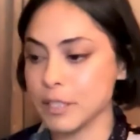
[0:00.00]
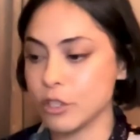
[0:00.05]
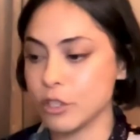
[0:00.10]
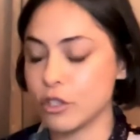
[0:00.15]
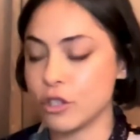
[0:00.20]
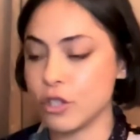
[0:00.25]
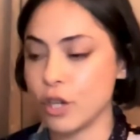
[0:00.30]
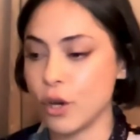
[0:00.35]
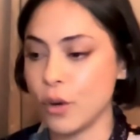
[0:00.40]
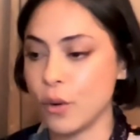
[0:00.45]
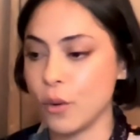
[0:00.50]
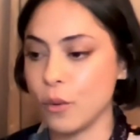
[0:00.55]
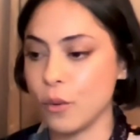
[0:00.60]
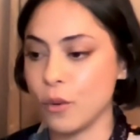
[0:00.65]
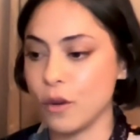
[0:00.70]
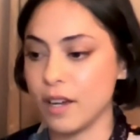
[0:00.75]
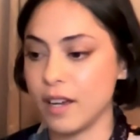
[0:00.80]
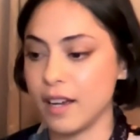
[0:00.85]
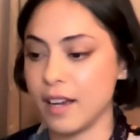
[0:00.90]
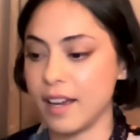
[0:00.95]
So
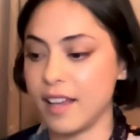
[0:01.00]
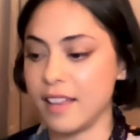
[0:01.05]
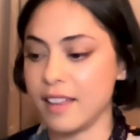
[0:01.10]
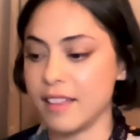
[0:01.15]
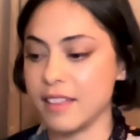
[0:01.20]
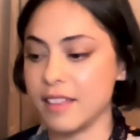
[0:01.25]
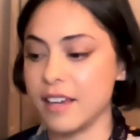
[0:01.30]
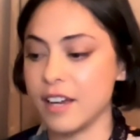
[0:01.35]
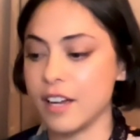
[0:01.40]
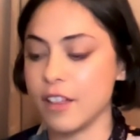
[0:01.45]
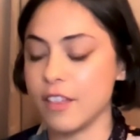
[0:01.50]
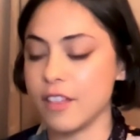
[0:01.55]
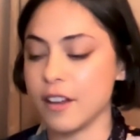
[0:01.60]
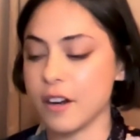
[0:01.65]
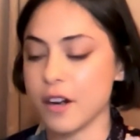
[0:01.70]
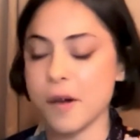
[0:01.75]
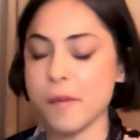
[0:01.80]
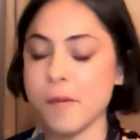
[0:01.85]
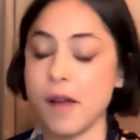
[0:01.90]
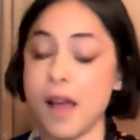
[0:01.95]

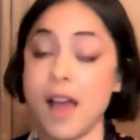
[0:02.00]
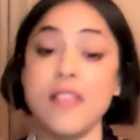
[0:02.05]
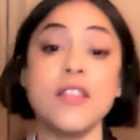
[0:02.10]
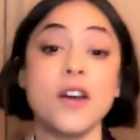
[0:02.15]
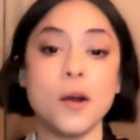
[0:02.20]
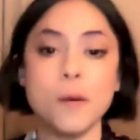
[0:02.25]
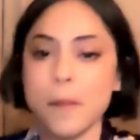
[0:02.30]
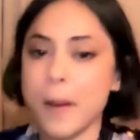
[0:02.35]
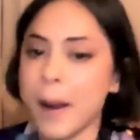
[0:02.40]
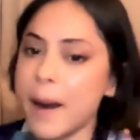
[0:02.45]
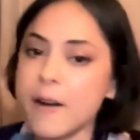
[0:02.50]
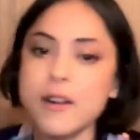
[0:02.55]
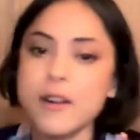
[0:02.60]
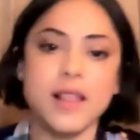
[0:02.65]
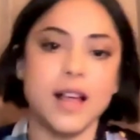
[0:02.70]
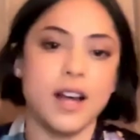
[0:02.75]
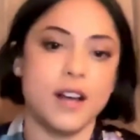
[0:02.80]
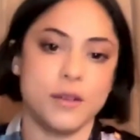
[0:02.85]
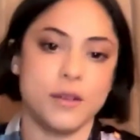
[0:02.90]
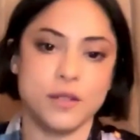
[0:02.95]
there are
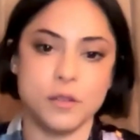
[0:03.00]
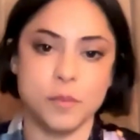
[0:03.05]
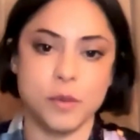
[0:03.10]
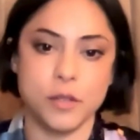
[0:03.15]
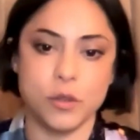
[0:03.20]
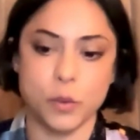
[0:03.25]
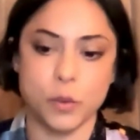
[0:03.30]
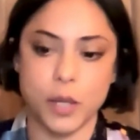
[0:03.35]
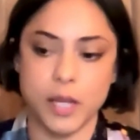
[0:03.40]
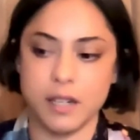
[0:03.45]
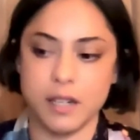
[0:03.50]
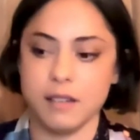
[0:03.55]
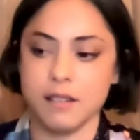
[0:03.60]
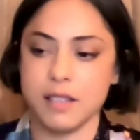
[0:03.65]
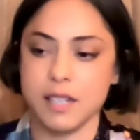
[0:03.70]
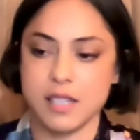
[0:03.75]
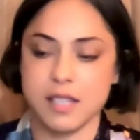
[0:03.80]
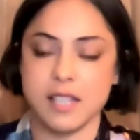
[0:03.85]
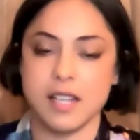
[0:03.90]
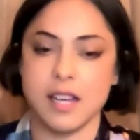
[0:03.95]
parallels between
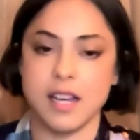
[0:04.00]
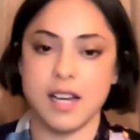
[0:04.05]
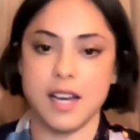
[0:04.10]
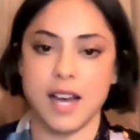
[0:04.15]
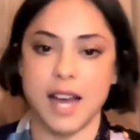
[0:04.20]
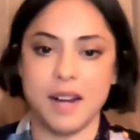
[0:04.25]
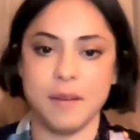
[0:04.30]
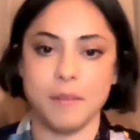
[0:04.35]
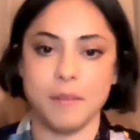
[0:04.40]
Lisa and